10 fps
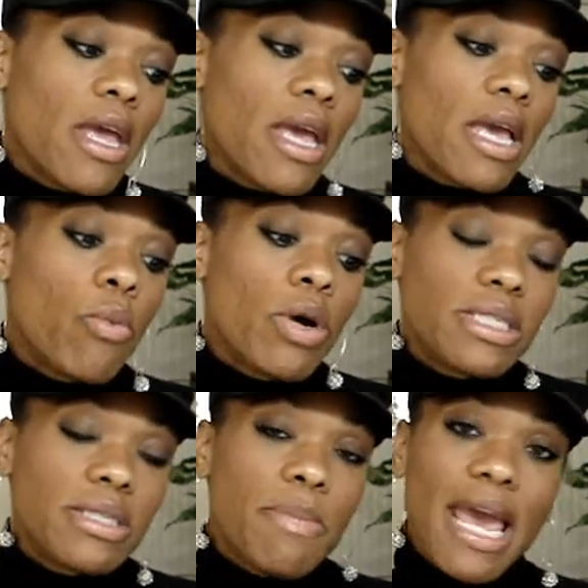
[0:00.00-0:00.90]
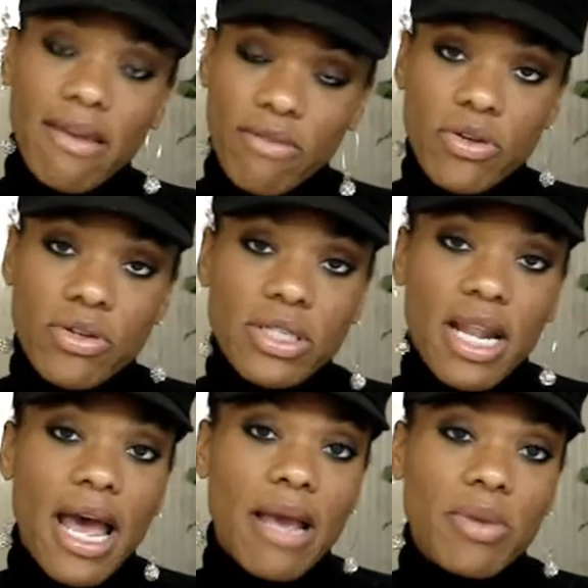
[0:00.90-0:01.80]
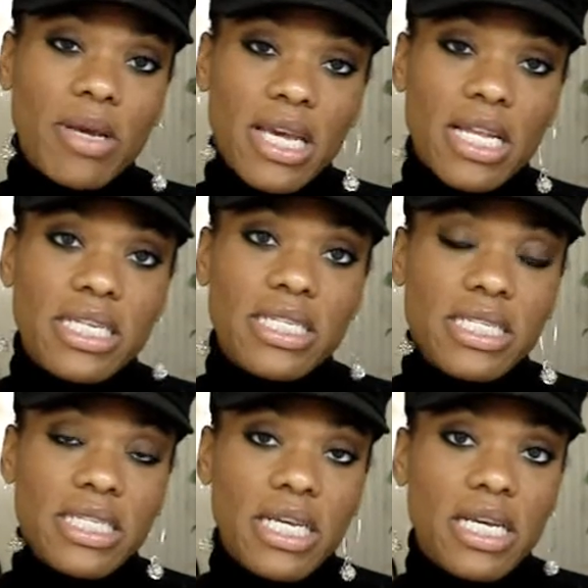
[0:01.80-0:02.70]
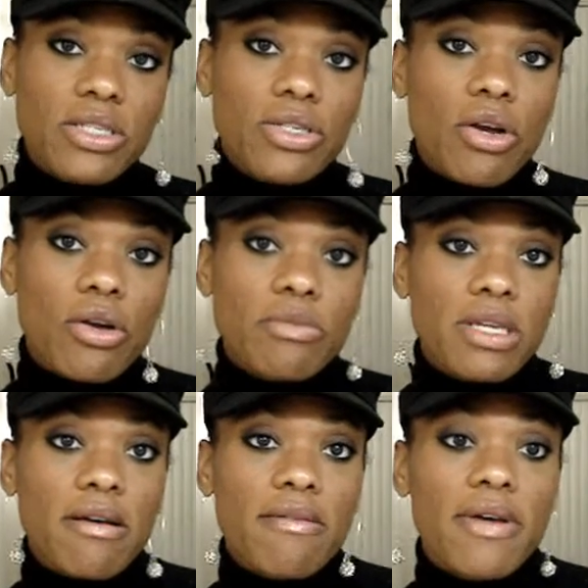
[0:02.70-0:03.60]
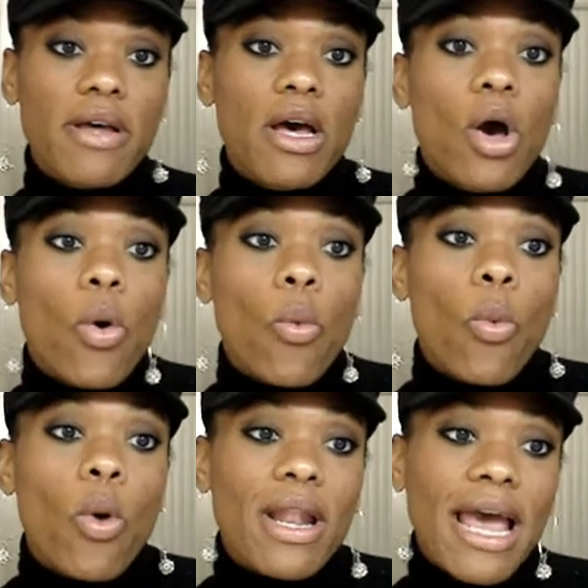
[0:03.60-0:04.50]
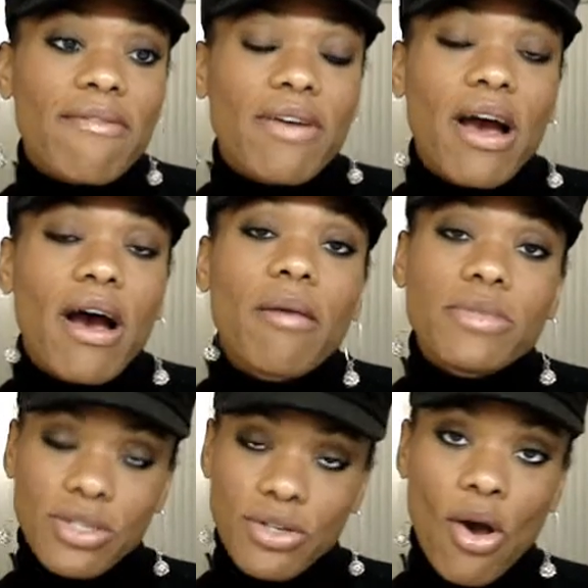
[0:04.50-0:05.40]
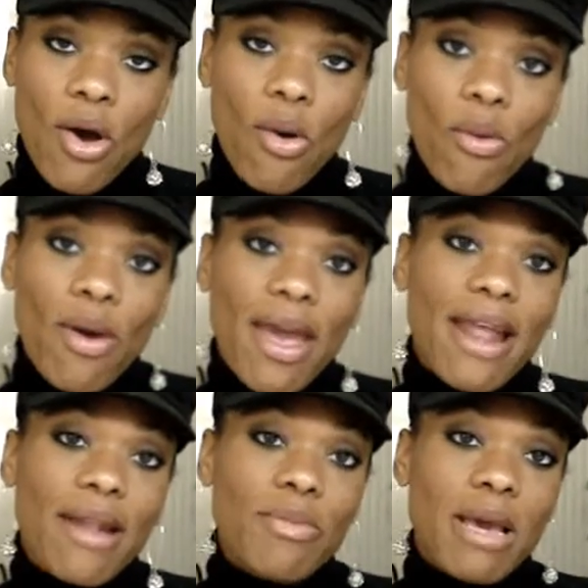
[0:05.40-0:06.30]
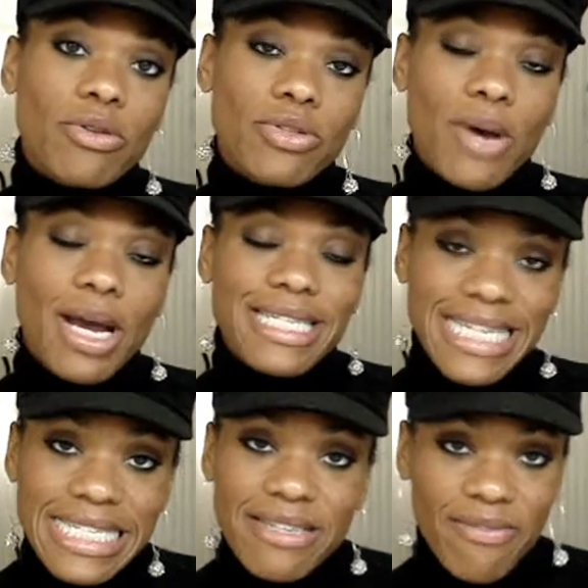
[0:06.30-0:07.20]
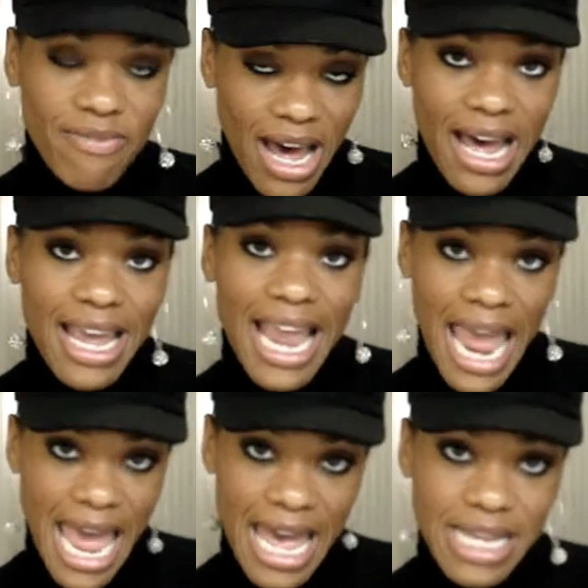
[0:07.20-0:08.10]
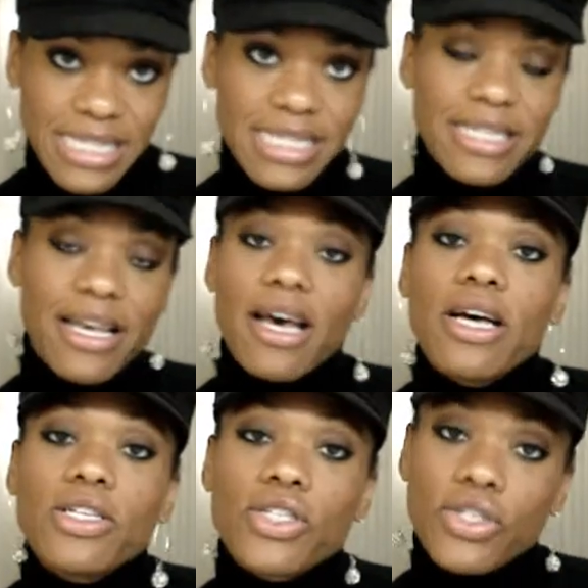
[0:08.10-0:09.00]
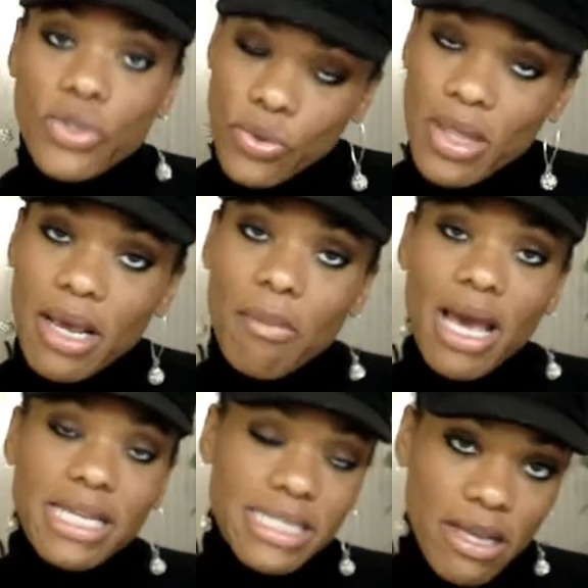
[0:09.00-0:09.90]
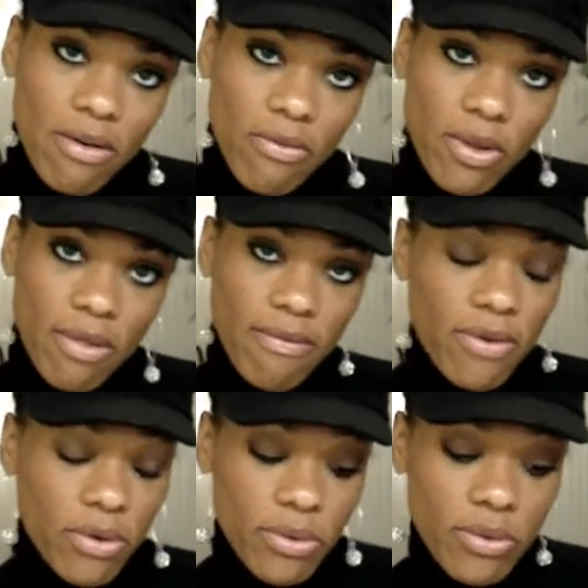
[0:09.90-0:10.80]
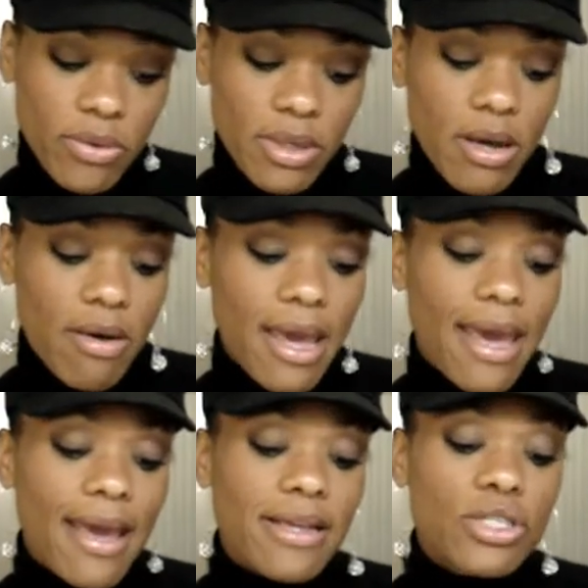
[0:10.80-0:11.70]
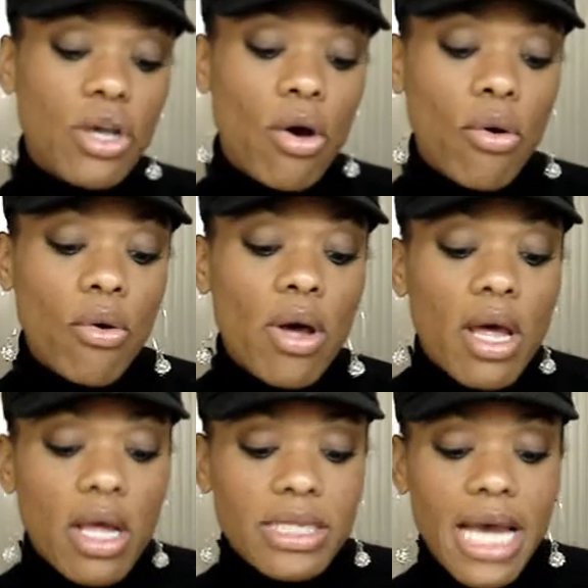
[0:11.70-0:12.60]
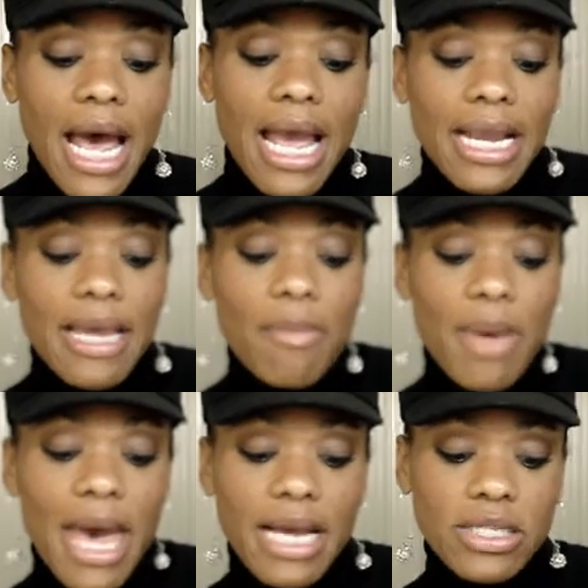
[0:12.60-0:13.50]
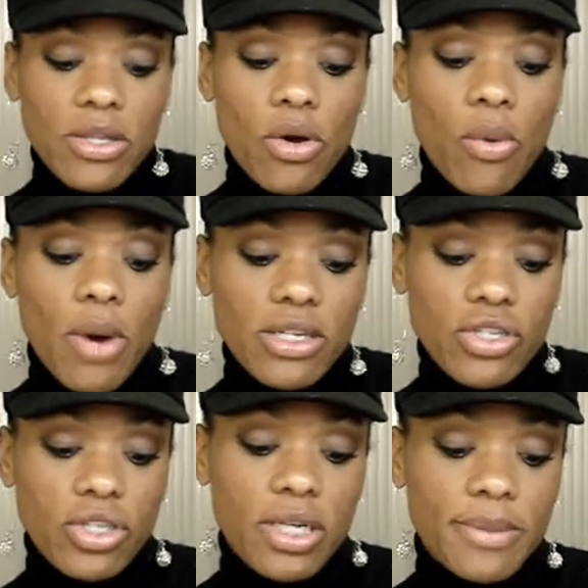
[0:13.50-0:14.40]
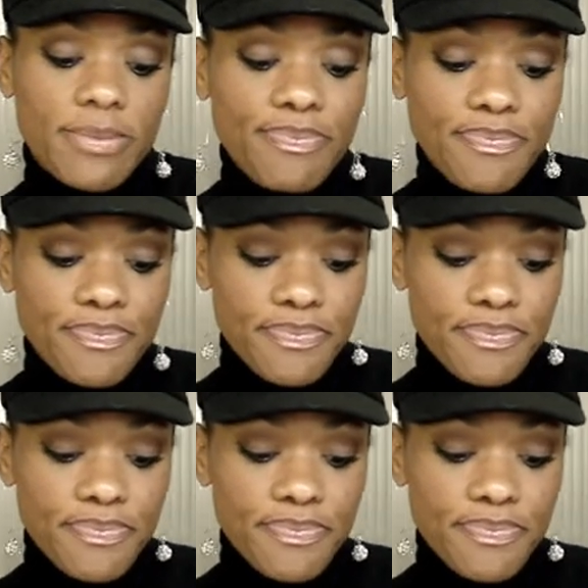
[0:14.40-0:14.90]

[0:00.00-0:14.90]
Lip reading: it was behaviors that I began to see in terms of what I have come to know and be able to identify as soothing myself with food. Okay, so tying it back to the question,